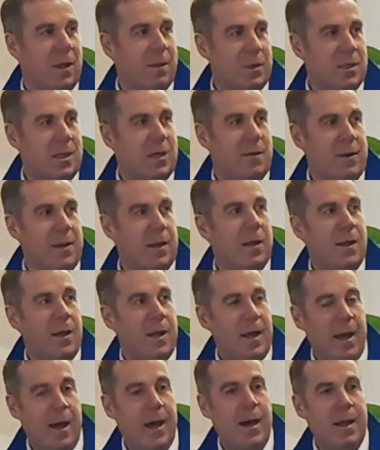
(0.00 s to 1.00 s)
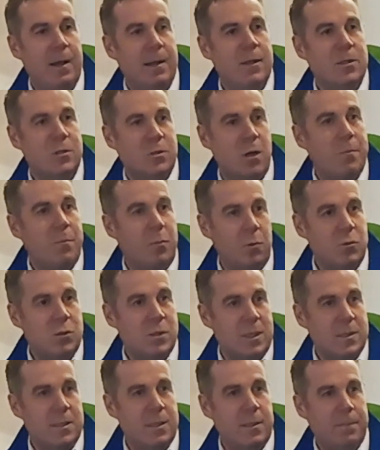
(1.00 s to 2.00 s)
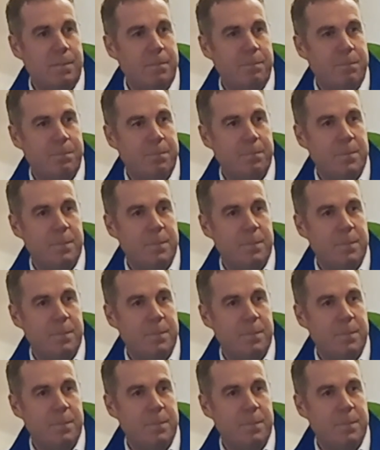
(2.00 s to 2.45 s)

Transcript: on that material and start processing.